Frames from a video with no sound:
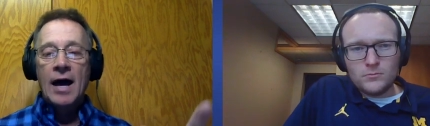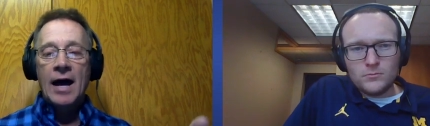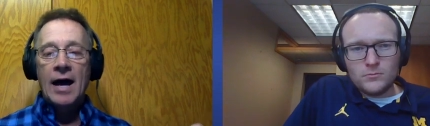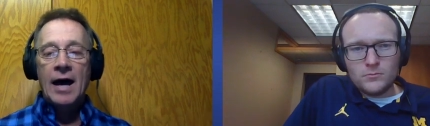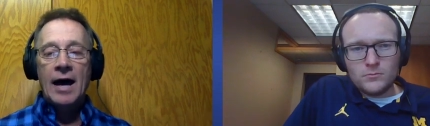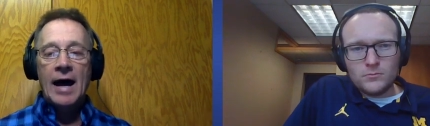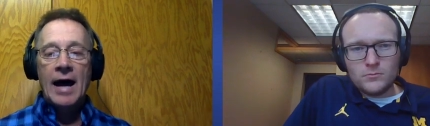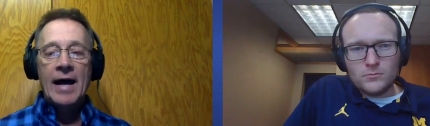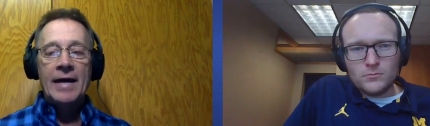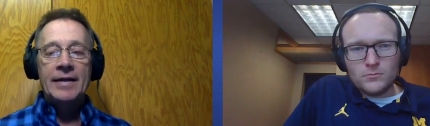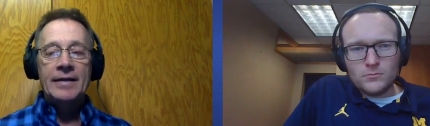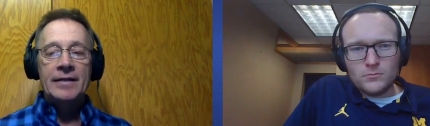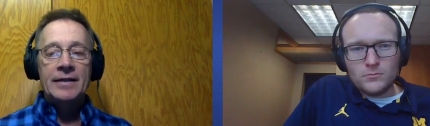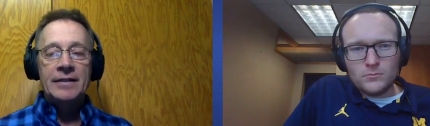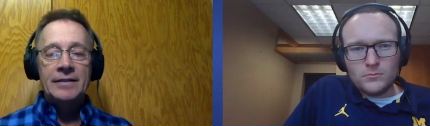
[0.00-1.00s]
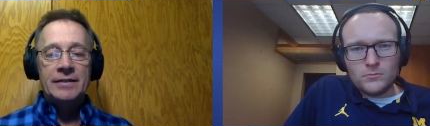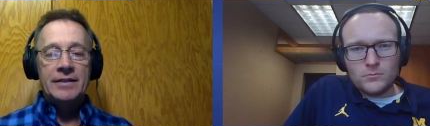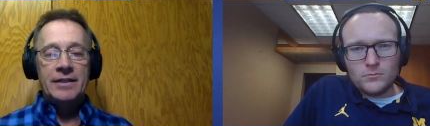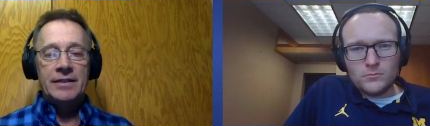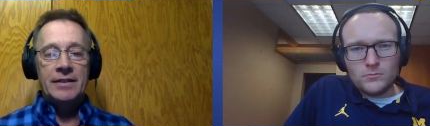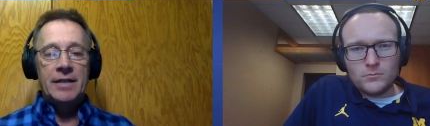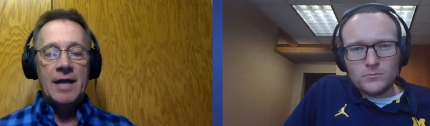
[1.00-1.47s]
Speaker 1: Uh, I
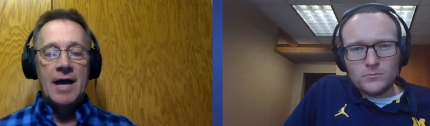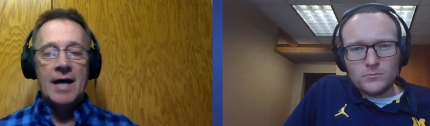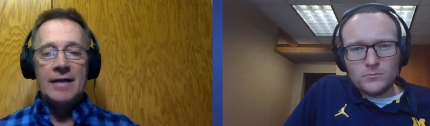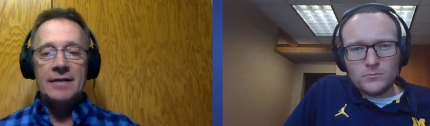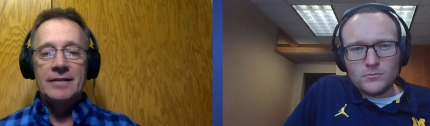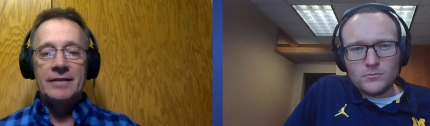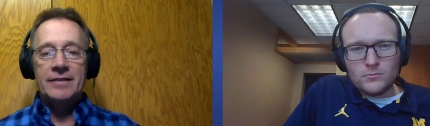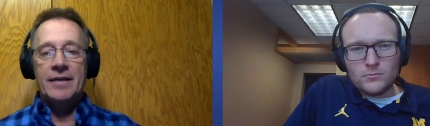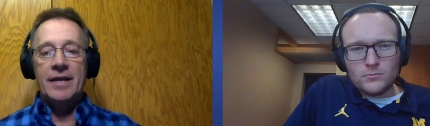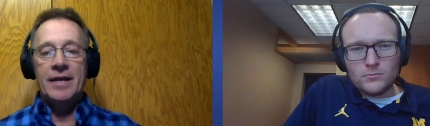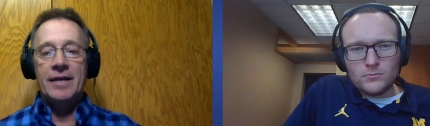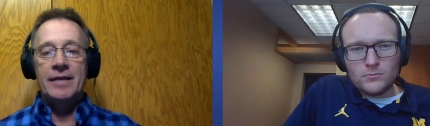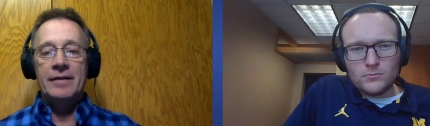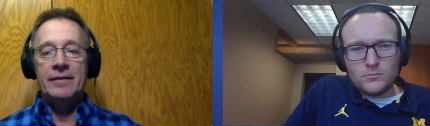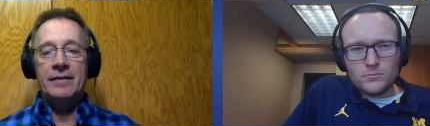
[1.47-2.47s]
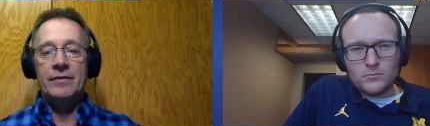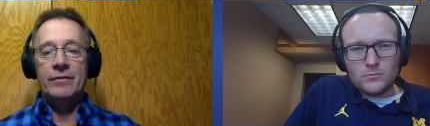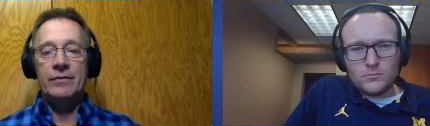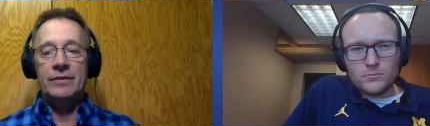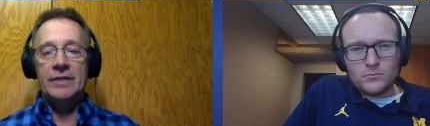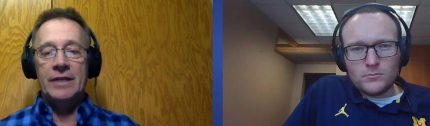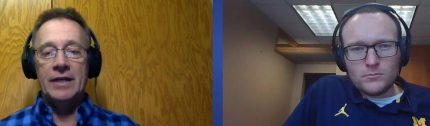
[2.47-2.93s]
did not say that
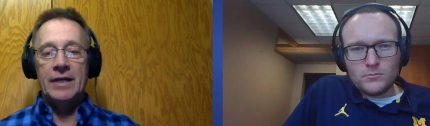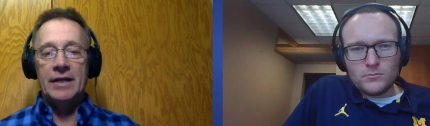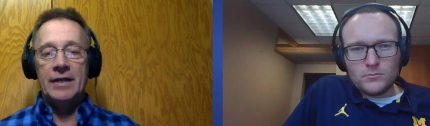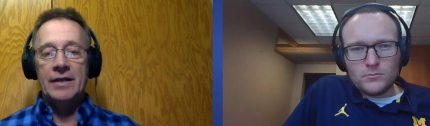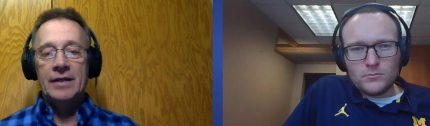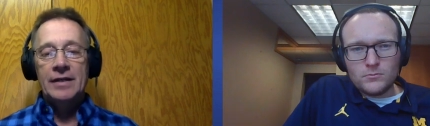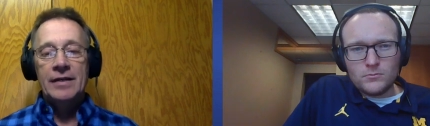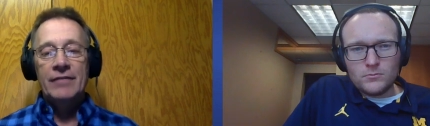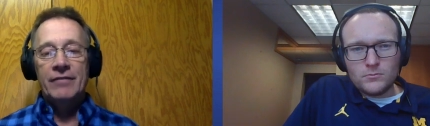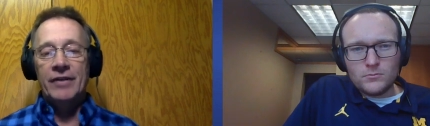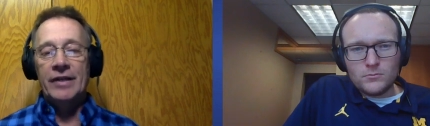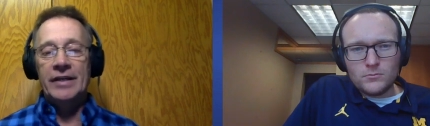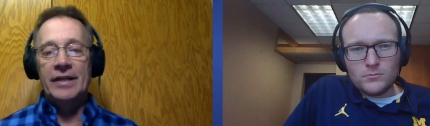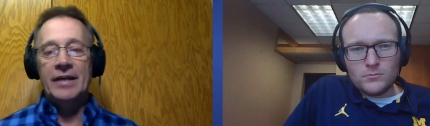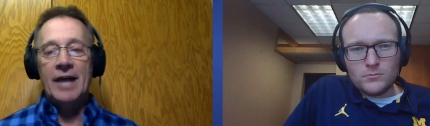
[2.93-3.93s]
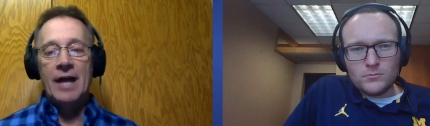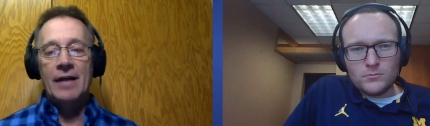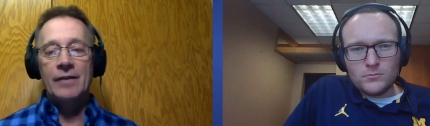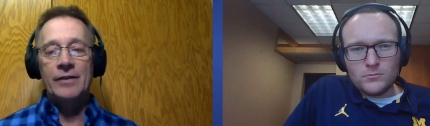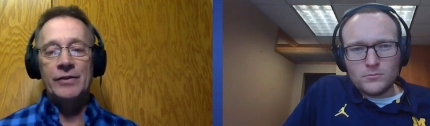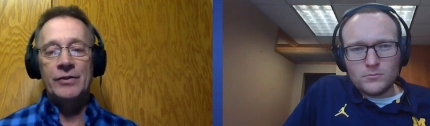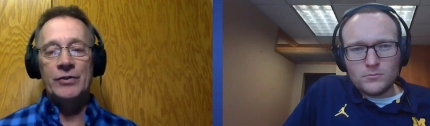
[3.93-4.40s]
uh, Frankie
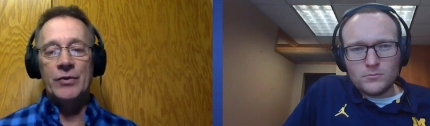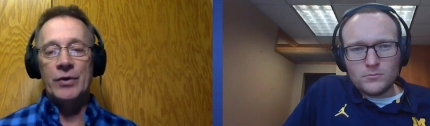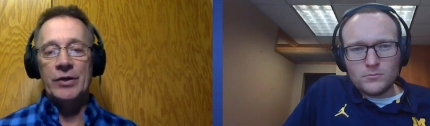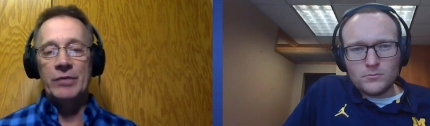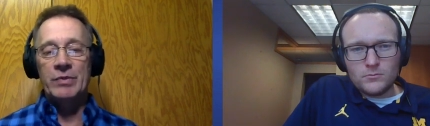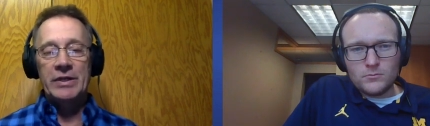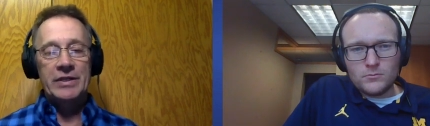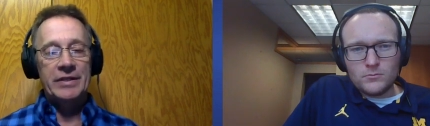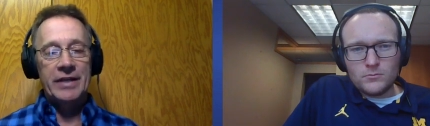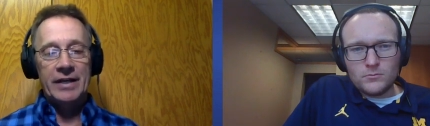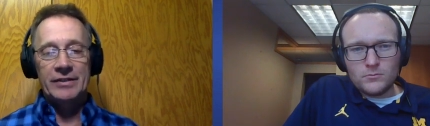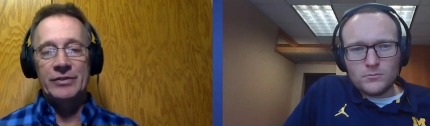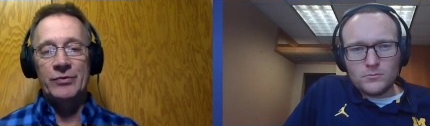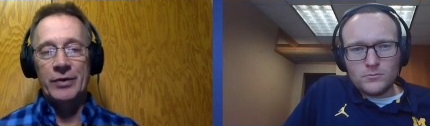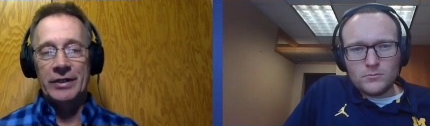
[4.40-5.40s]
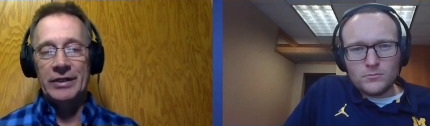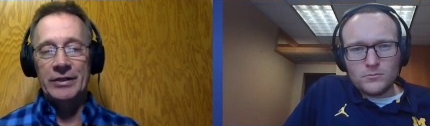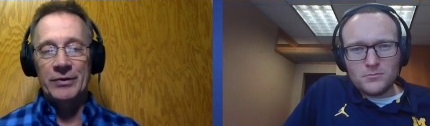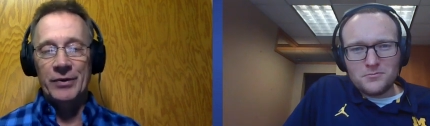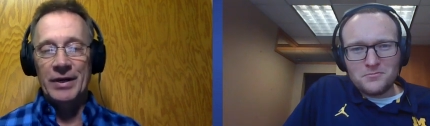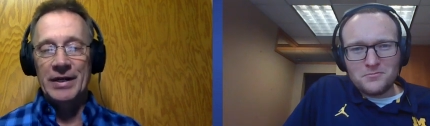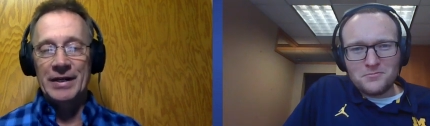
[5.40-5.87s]
Collins is going to be the next Ricky
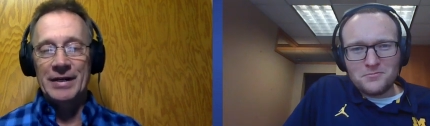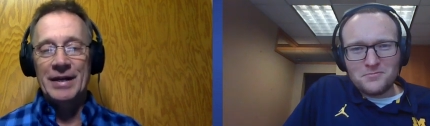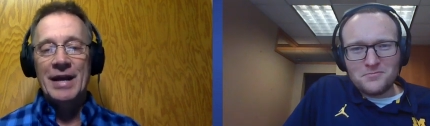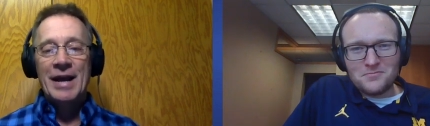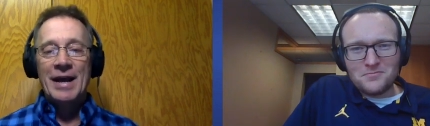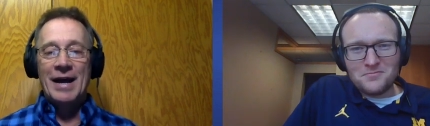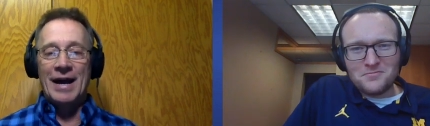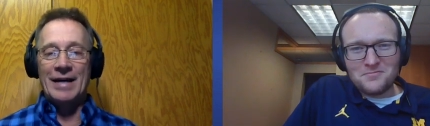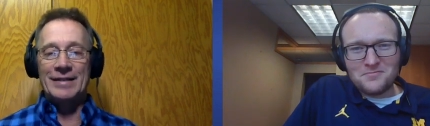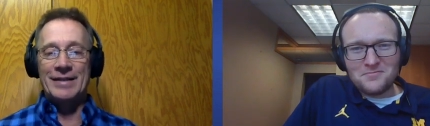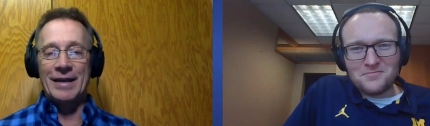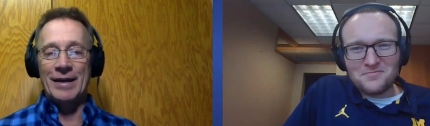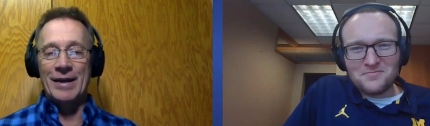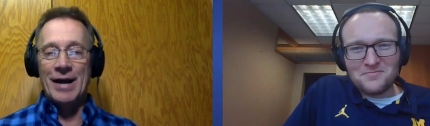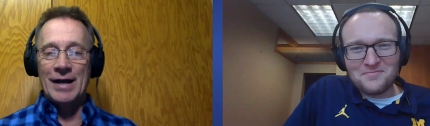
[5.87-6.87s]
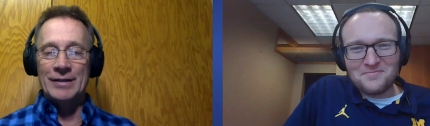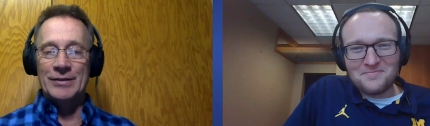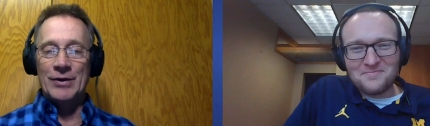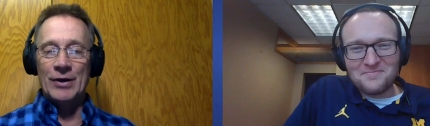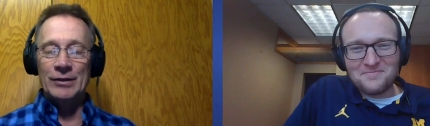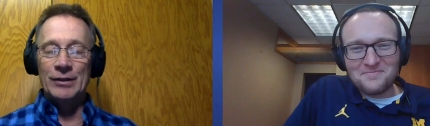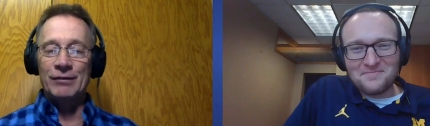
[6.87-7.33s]
Green. I said I
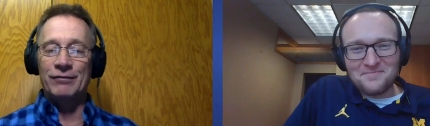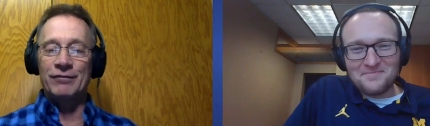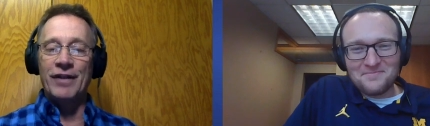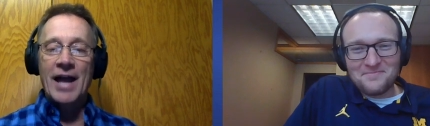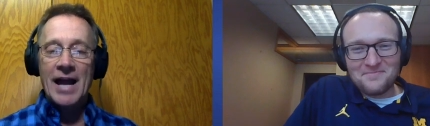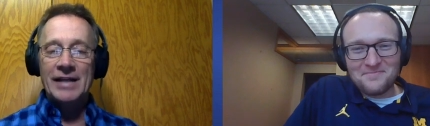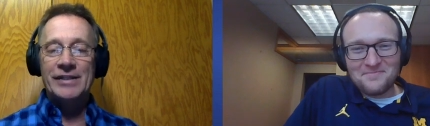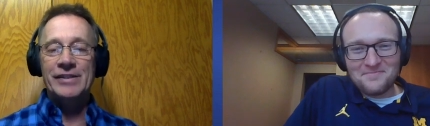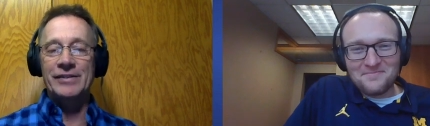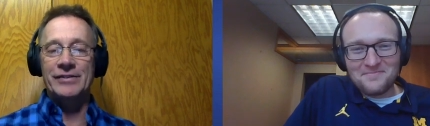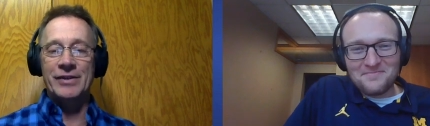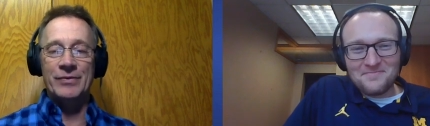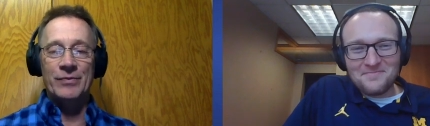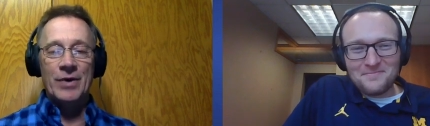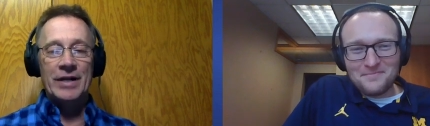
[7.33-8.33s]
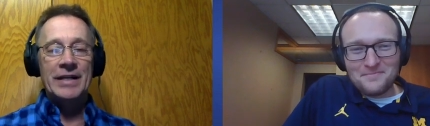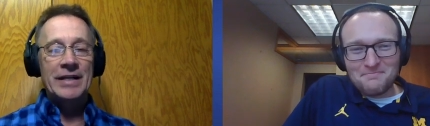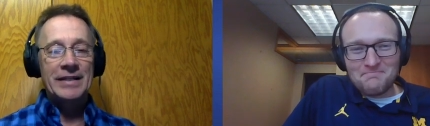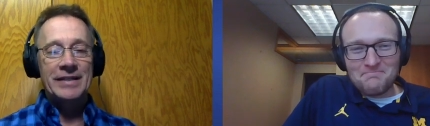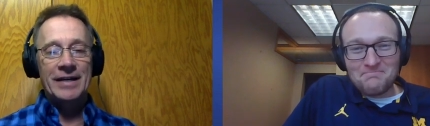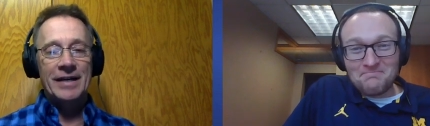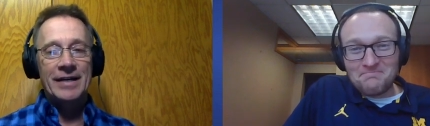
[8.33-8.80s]
saw little flashes in what
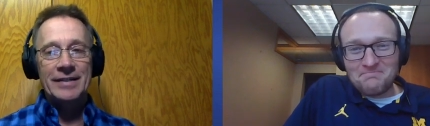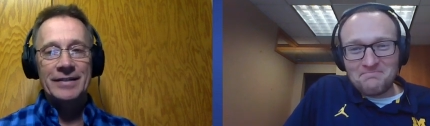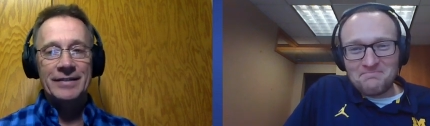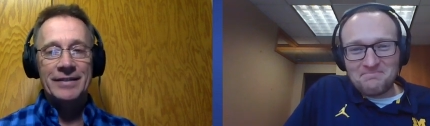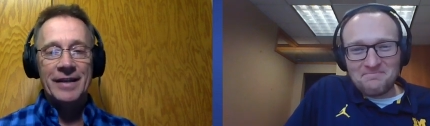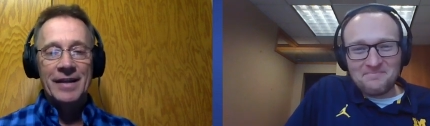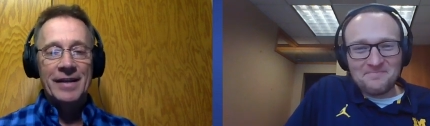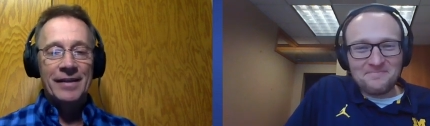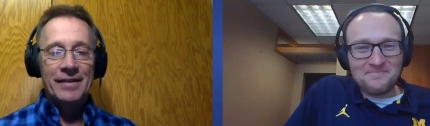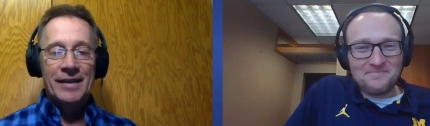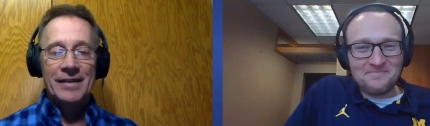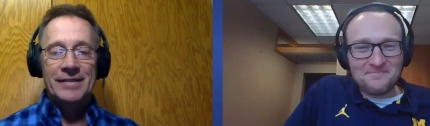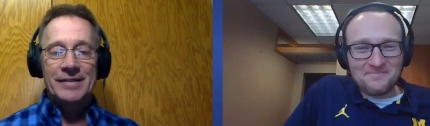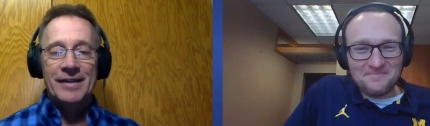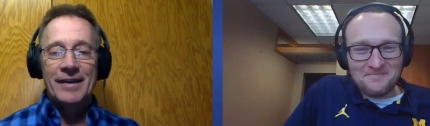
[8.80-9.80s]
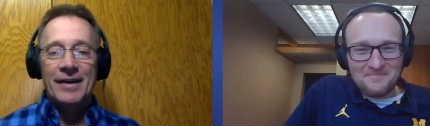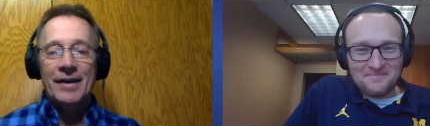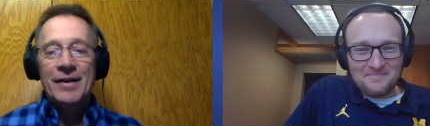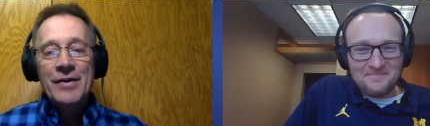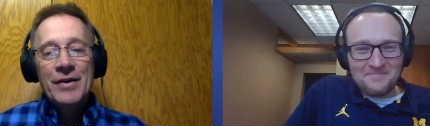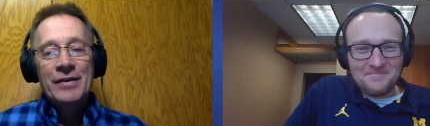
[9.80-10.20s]
he does that uh,